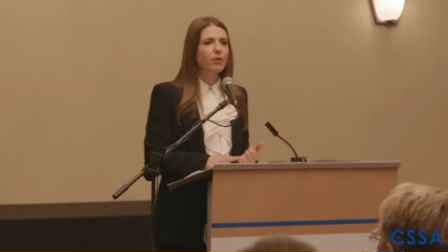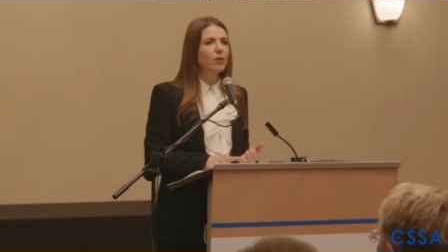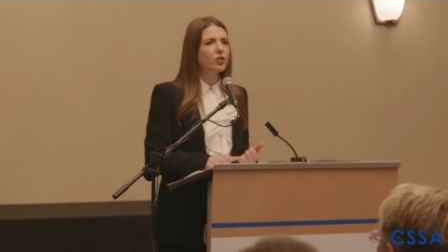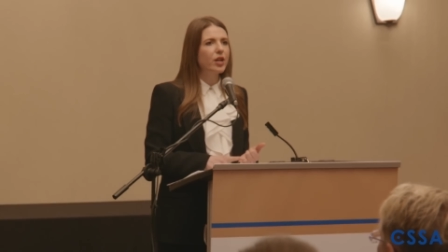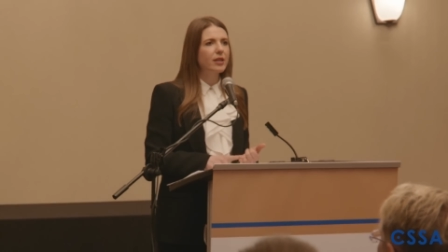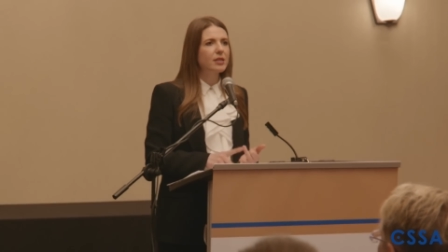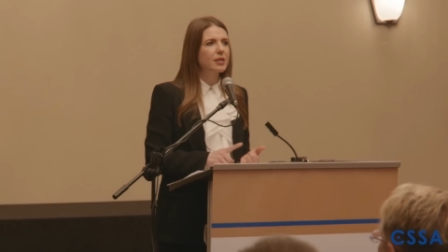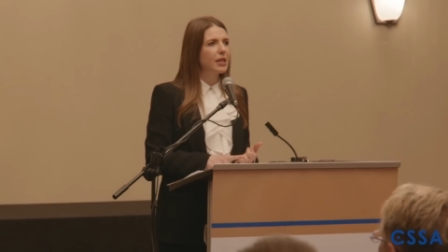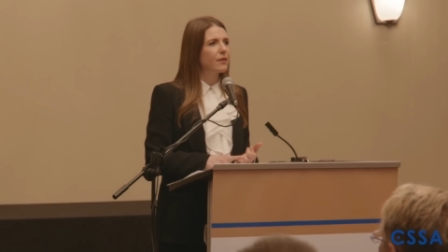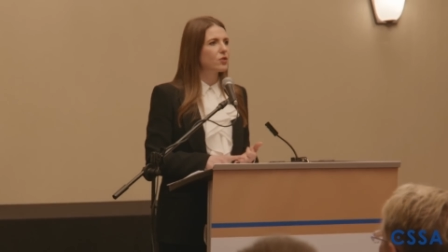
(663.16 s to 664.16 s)
background checks,
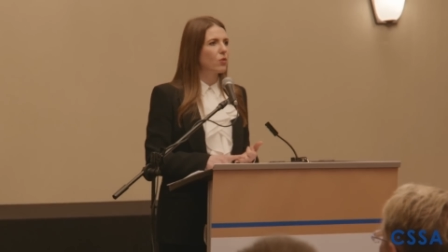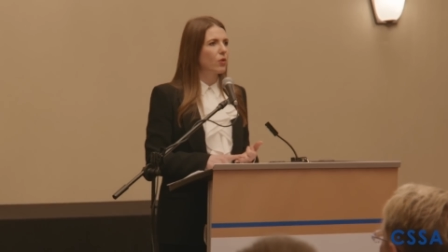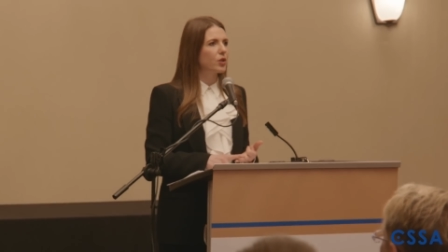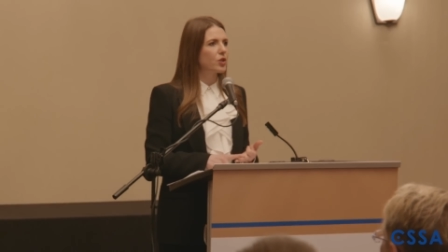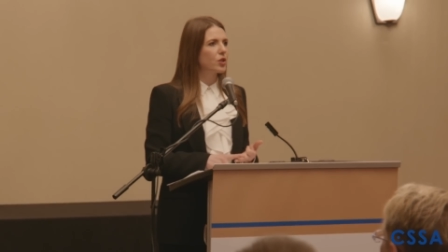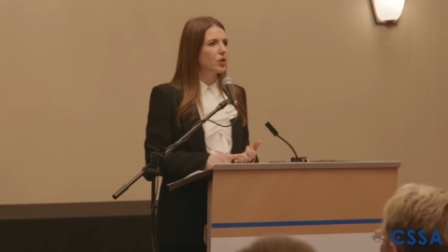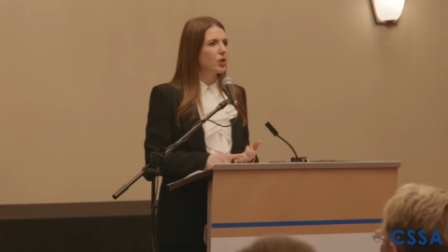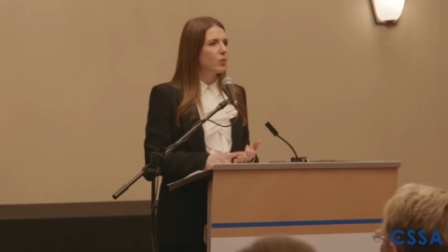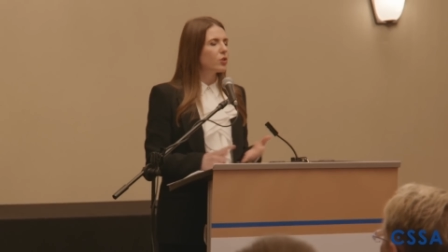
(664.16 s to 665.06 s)
and safe storage,